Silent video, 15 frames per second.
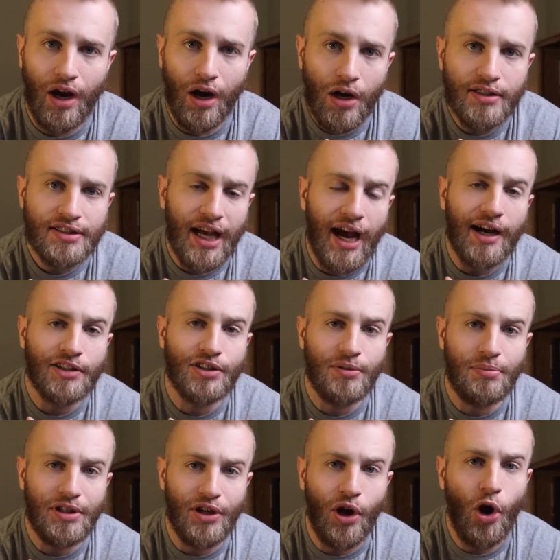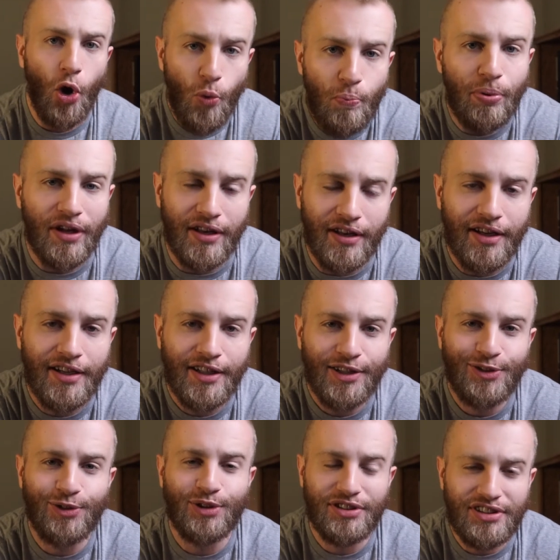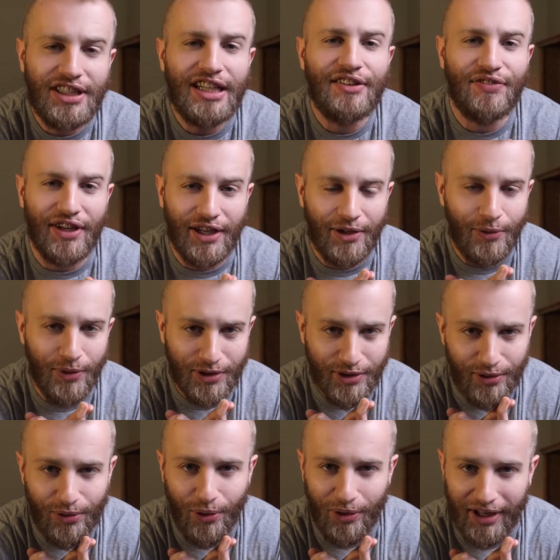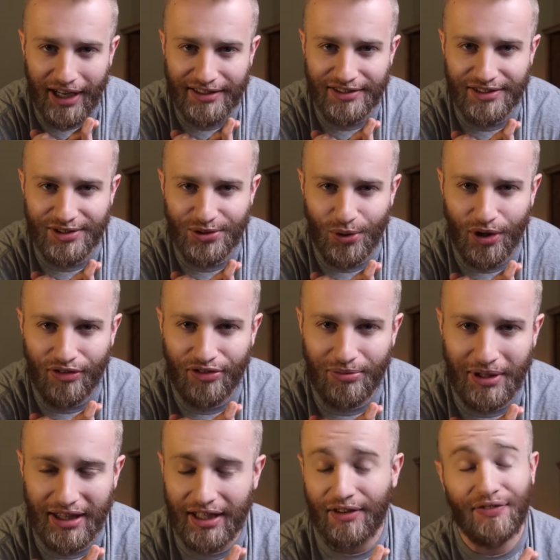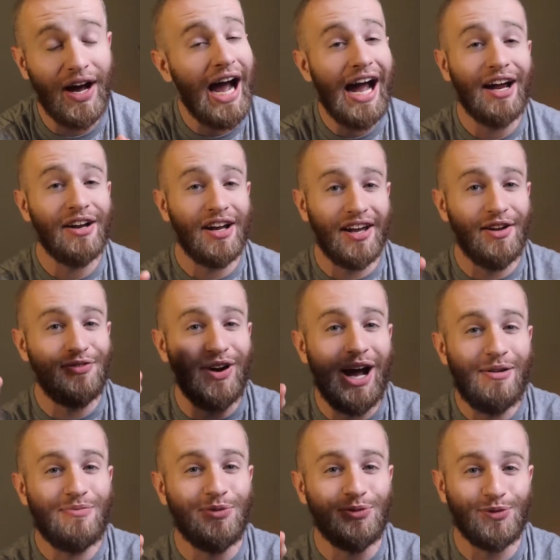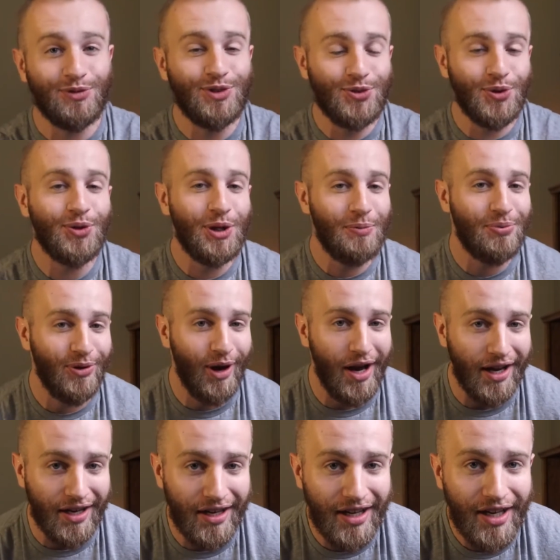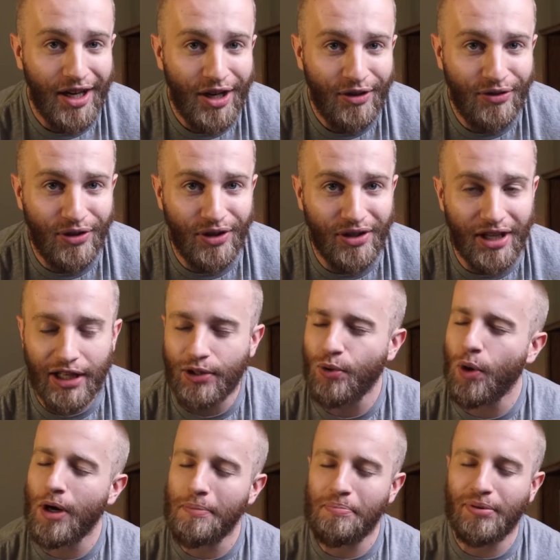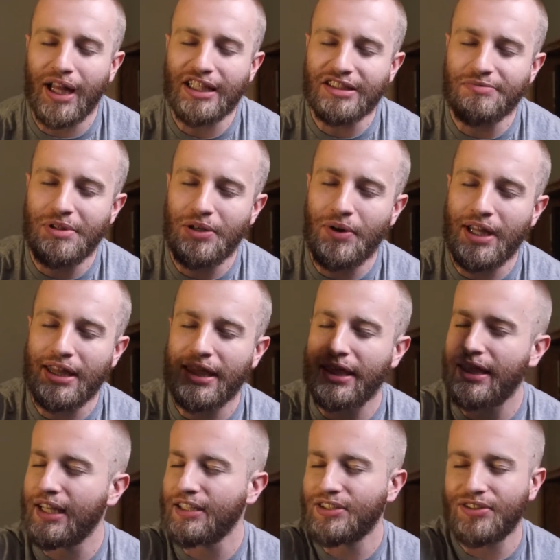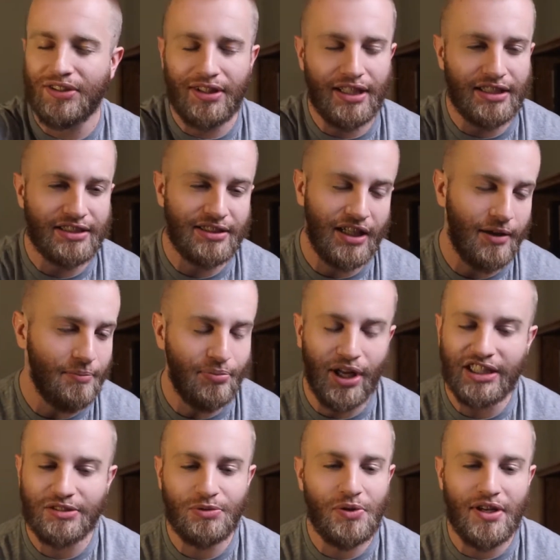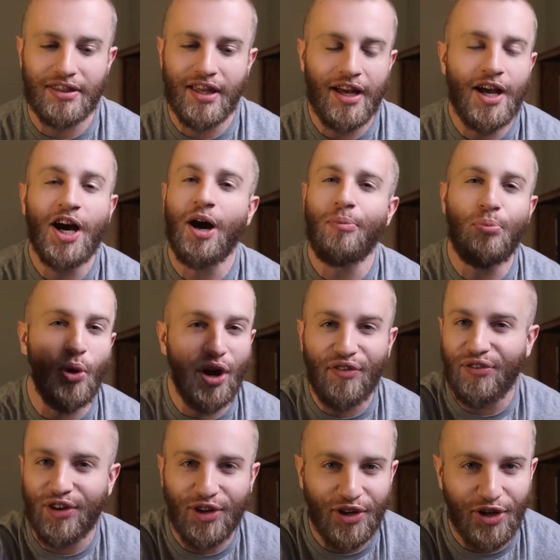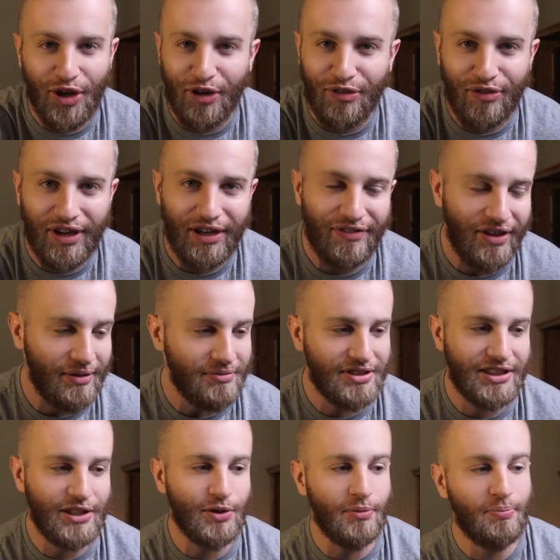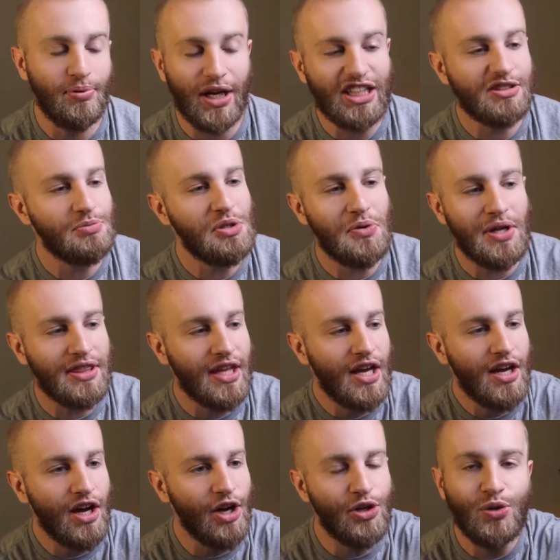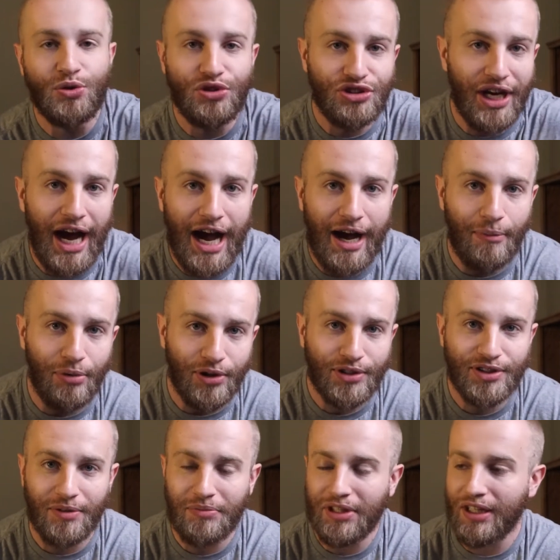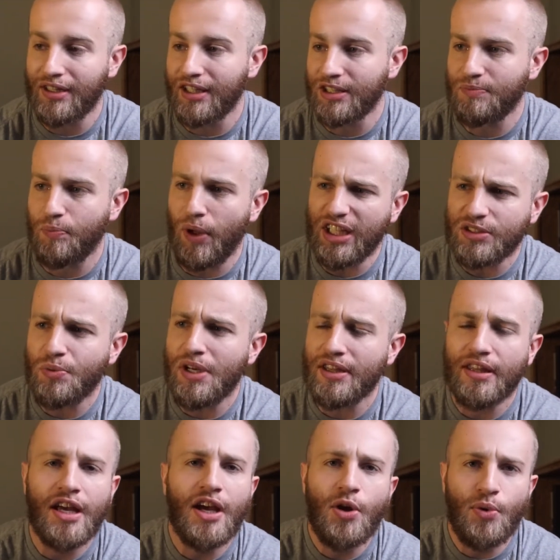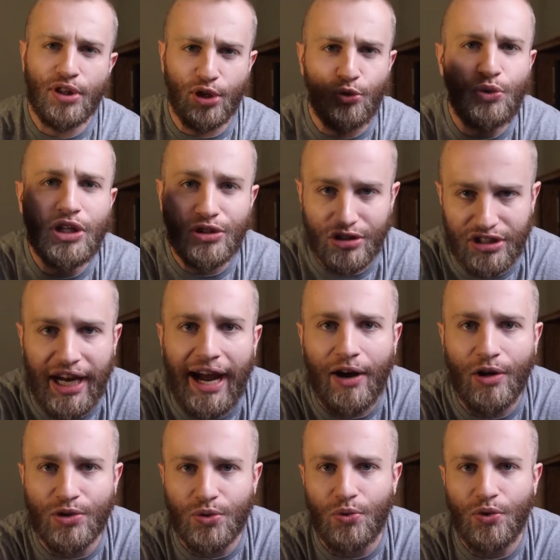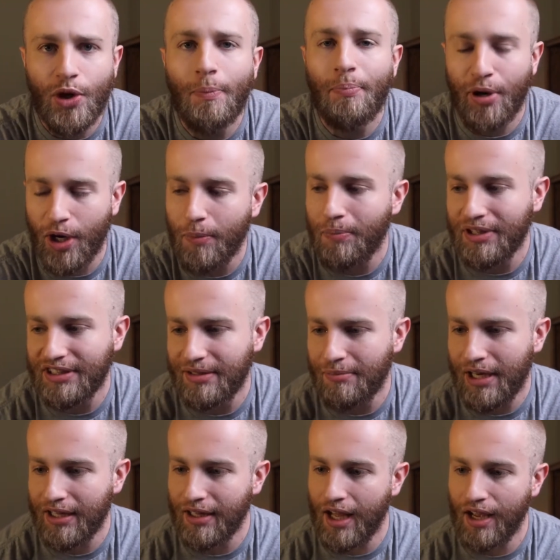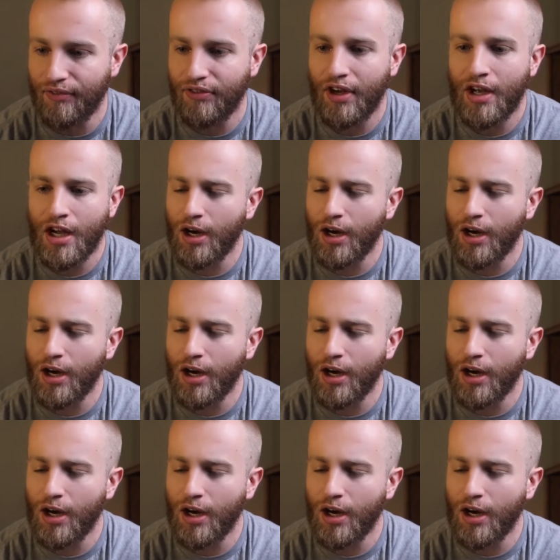I ought to actually be open to receiving what the Lord has in store for me. That if I'm truly praying for, like, Lord, bless me with this or this. Bless me with a boyfriend or girlfriend if I'm single. Bless me with a new job or something like this. Bless me with like a real challenge, with real purpose in my life.